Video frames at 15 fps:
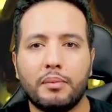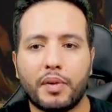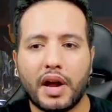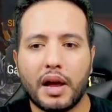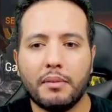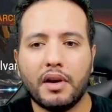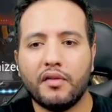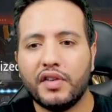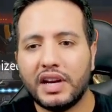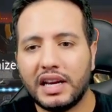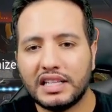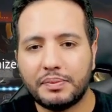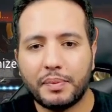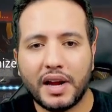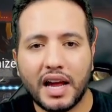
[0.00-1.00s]
Prime. Now,
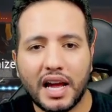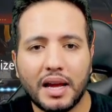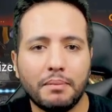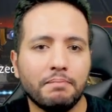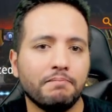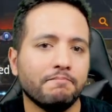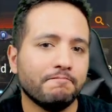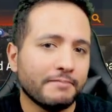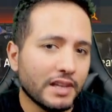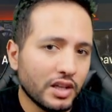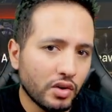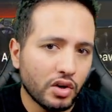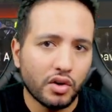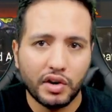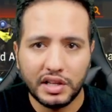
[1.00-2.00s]
Verglass Prime,
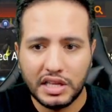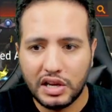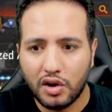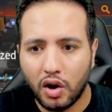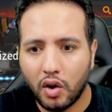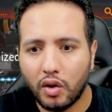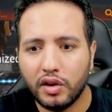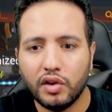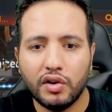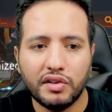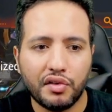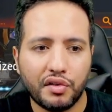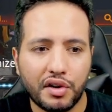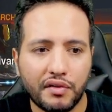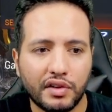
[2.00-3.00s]
you already know, you need a
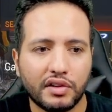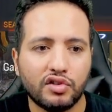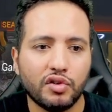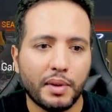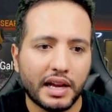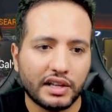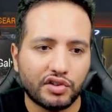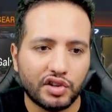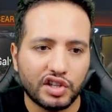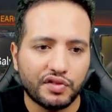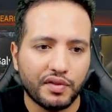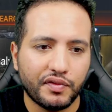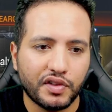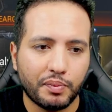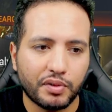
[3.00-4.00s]
Riven to make it reach
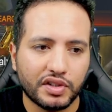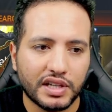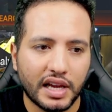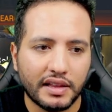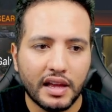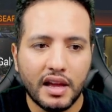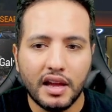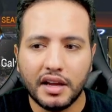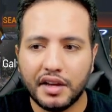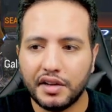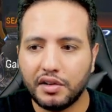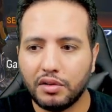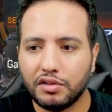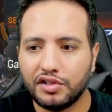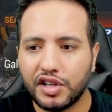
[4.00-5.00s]
50%
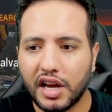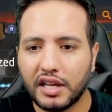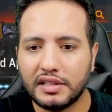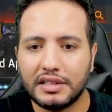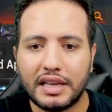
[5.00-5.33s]
critical chance.